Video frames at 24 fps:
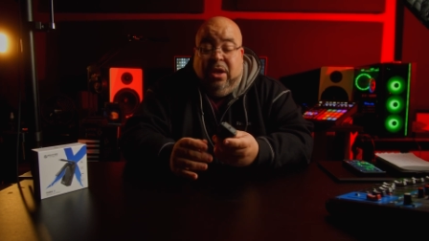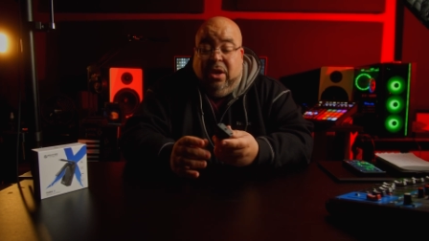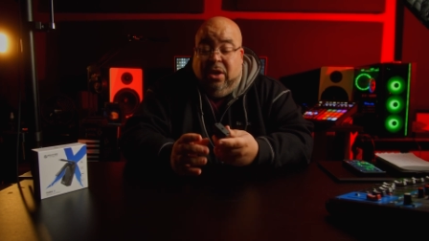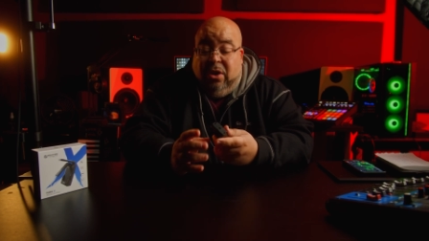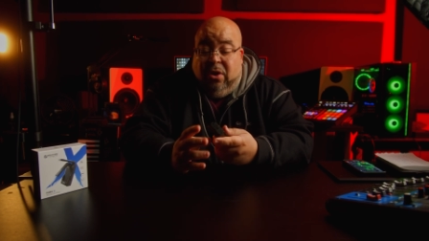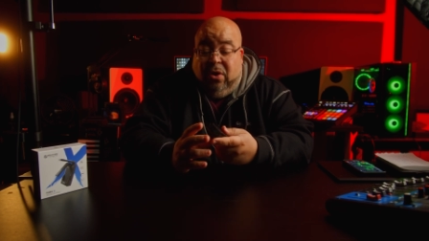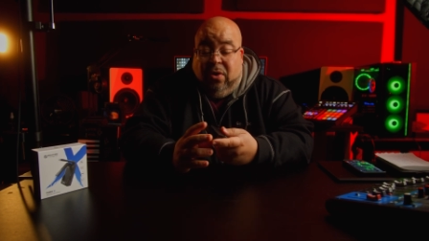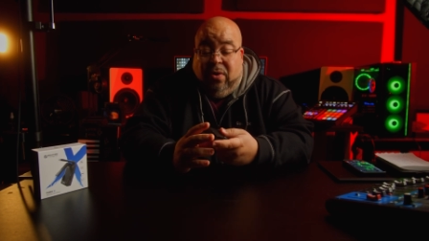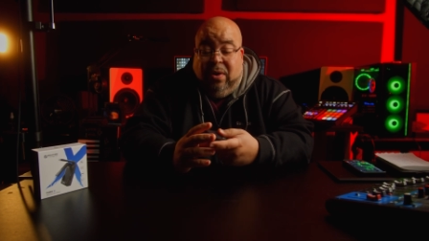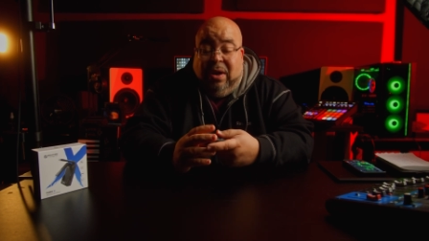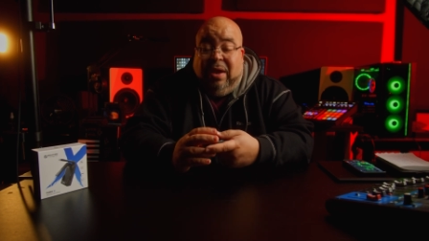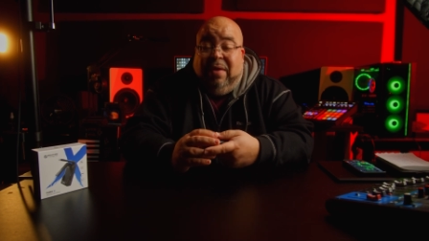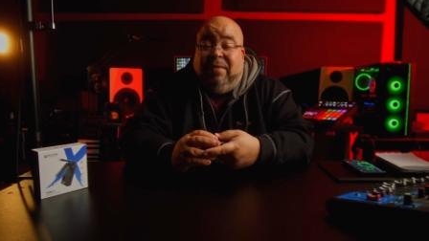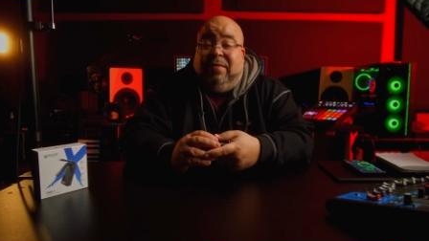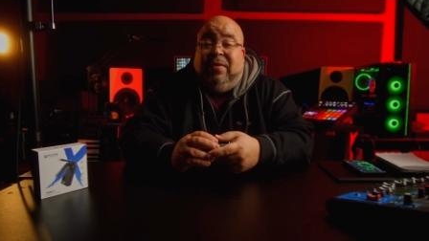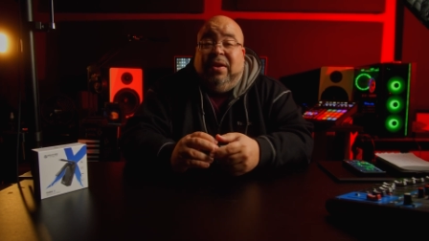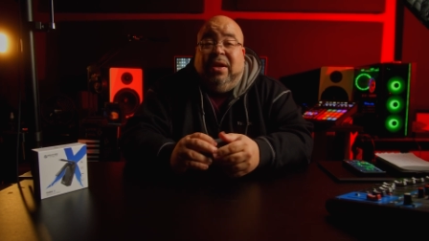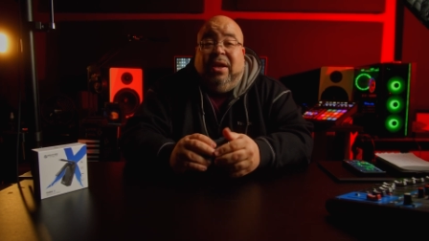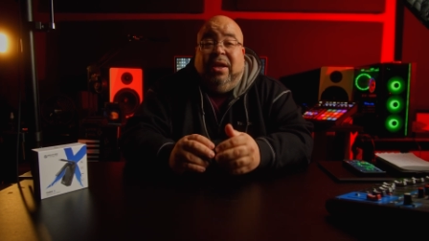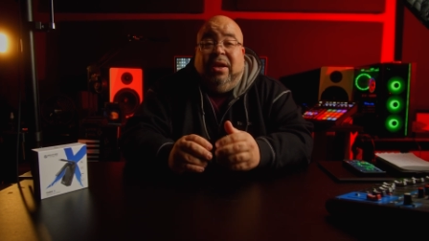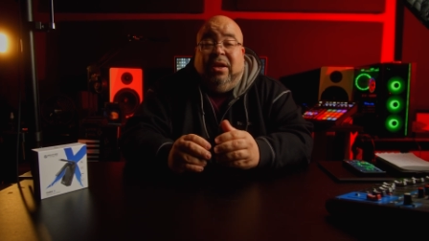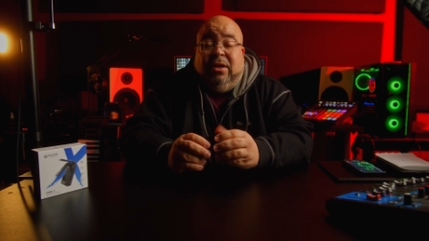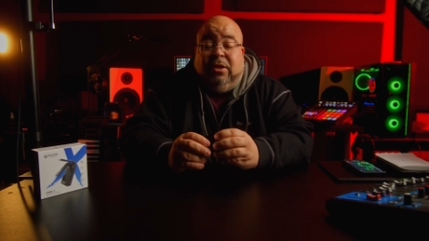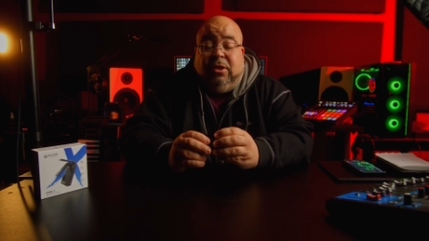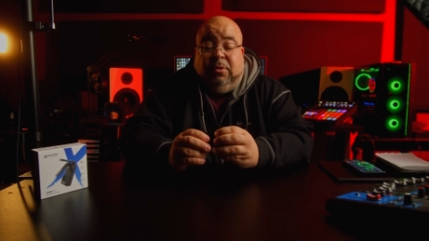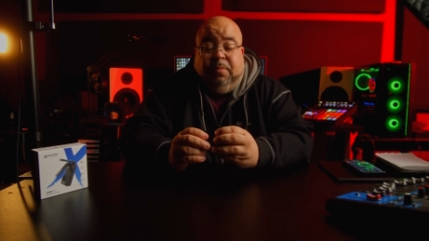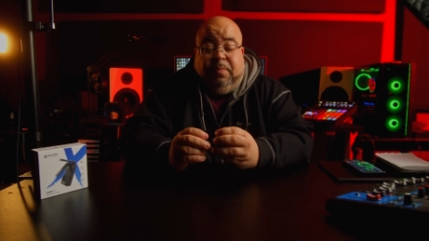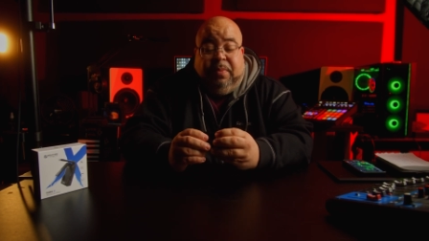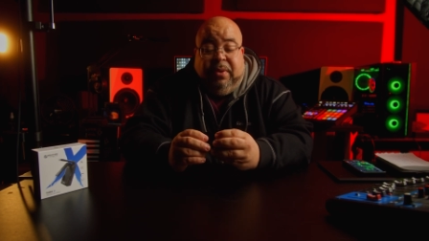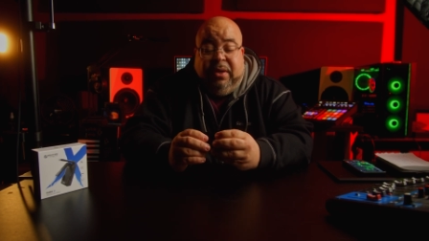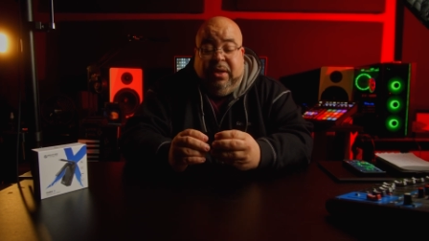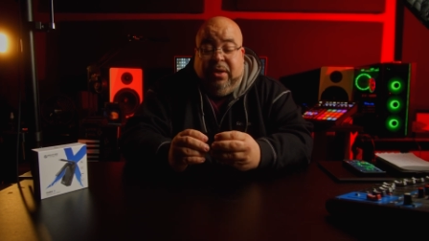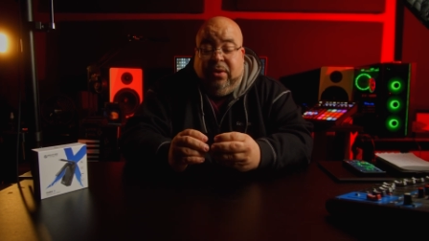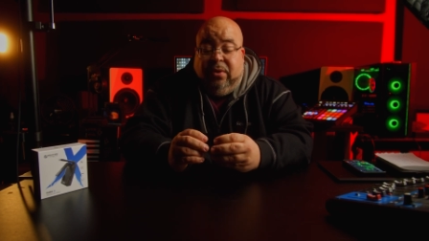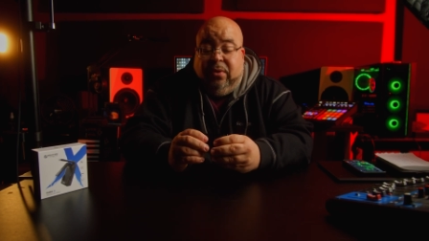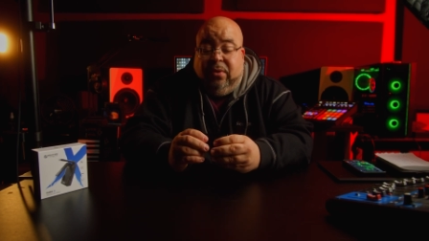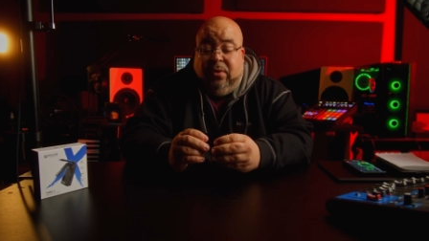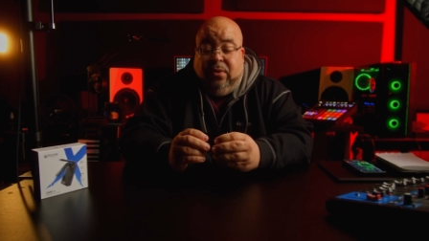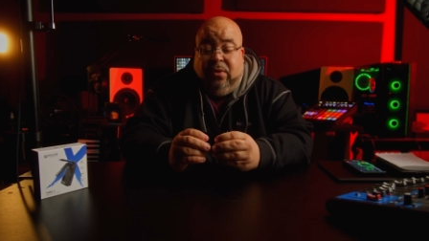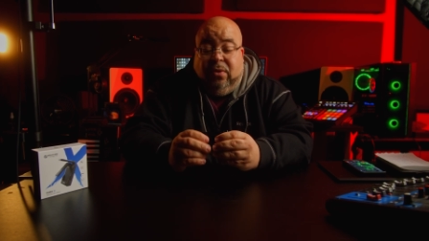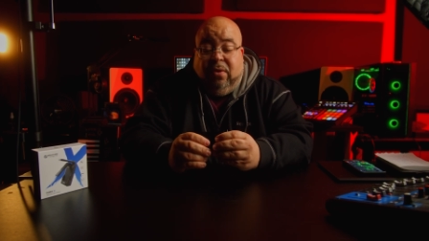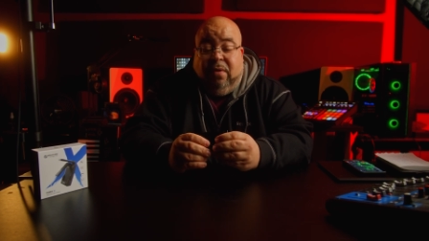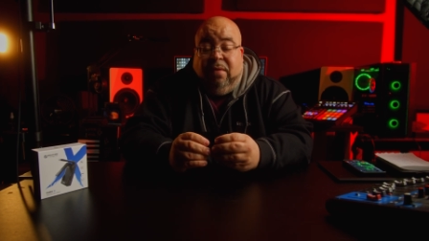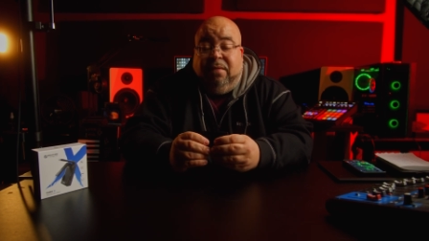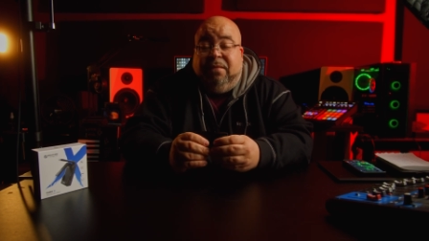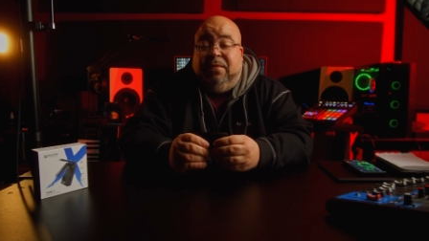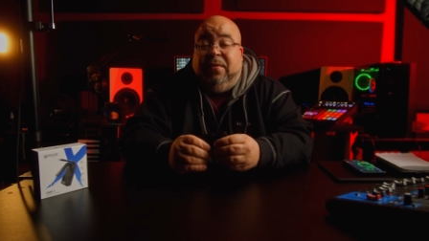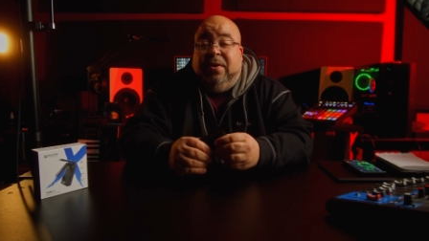you're gonna have to get a splitter
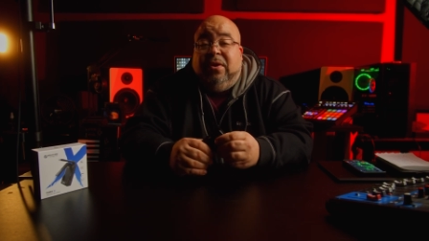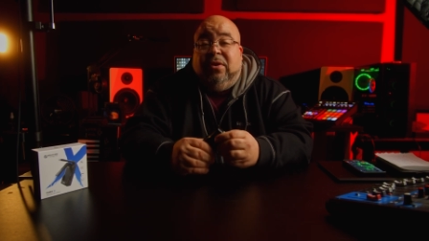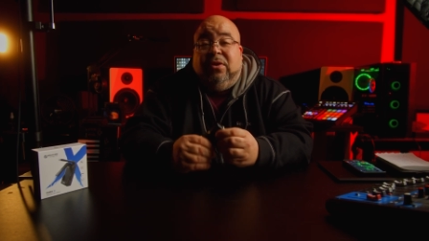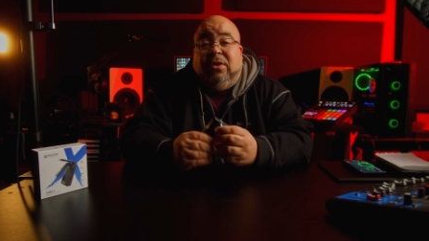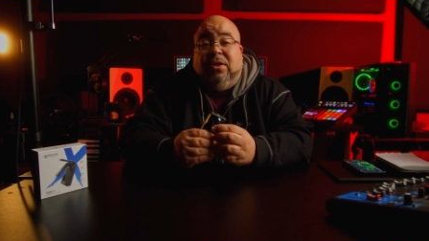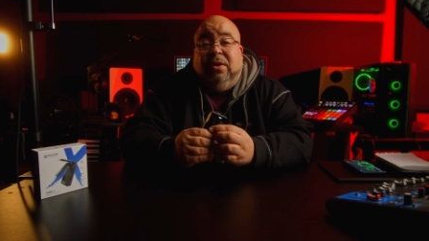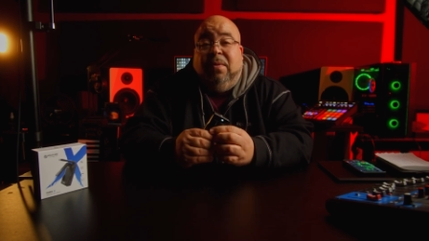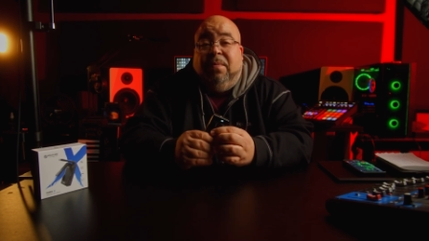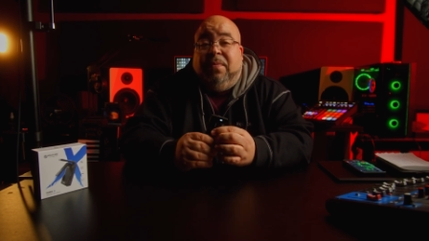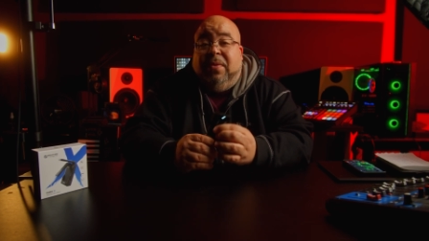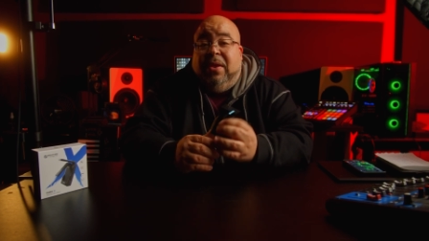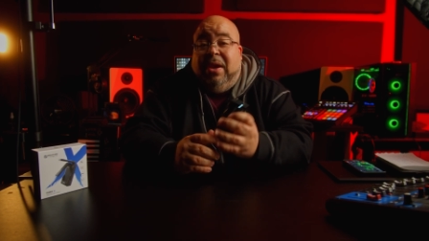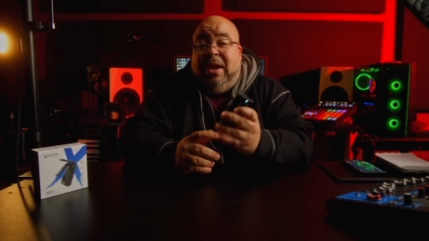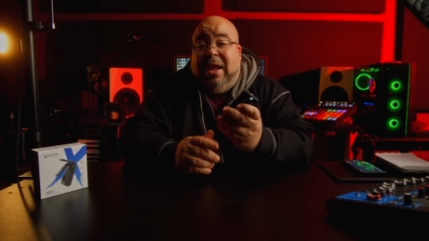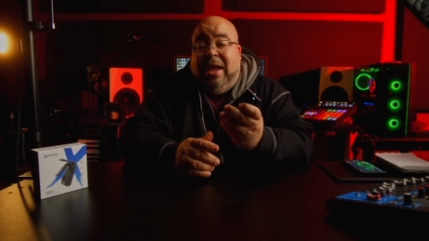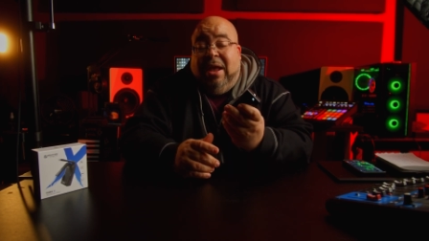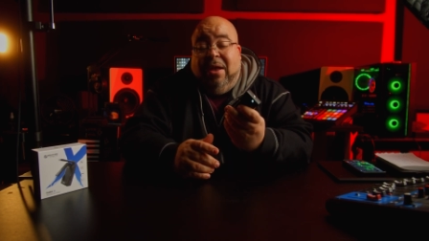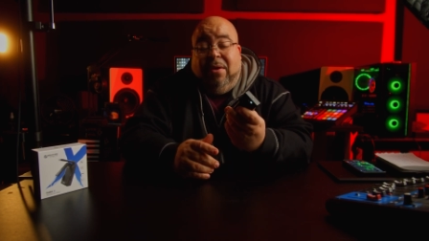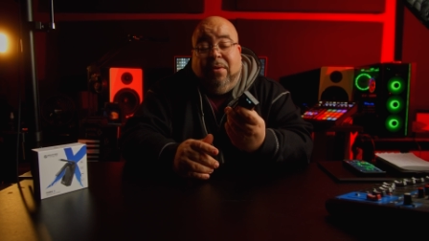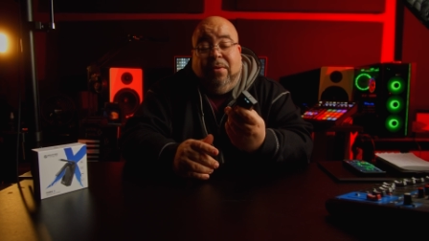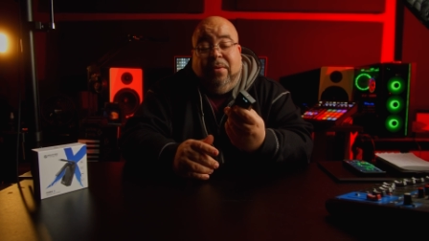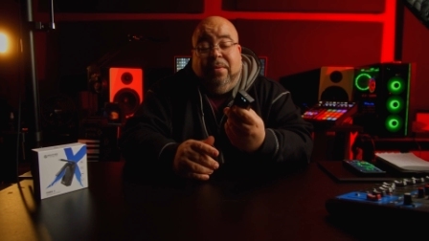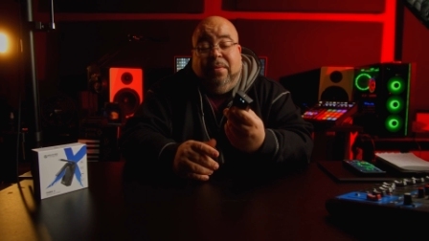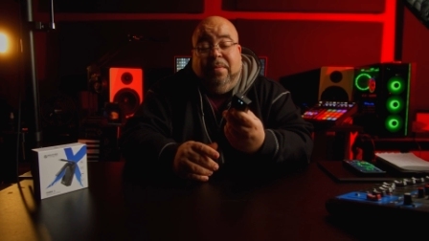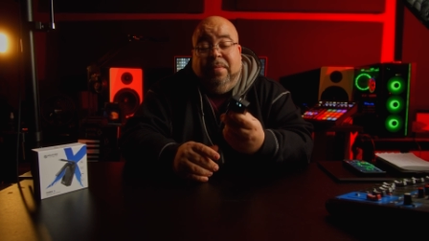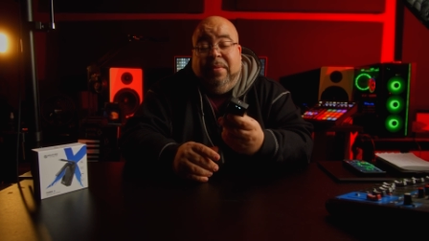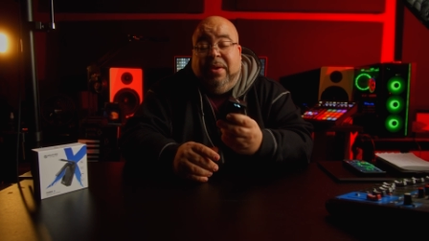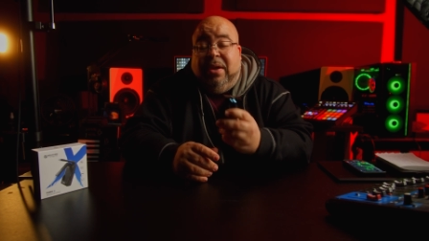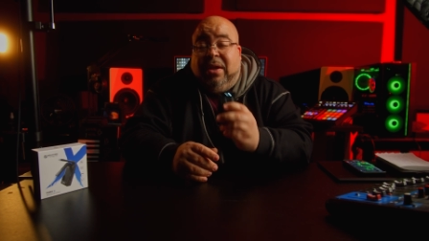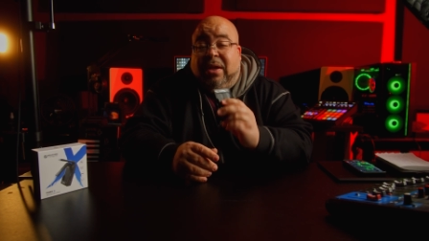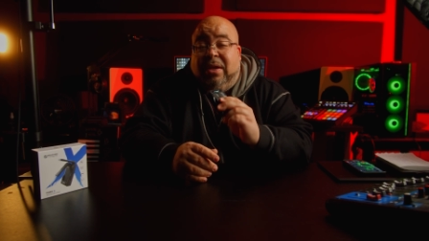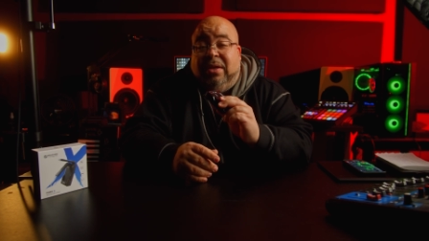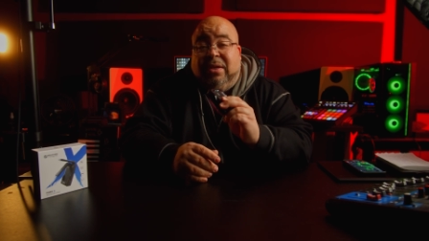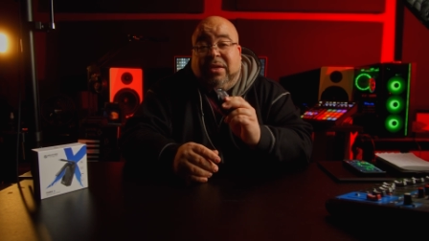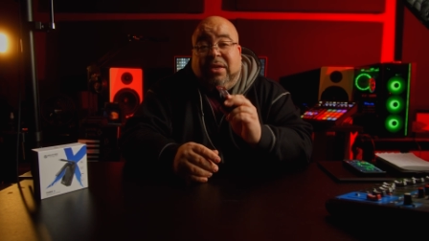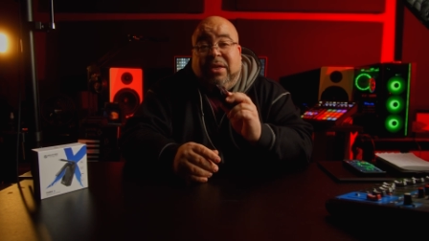or figure something out because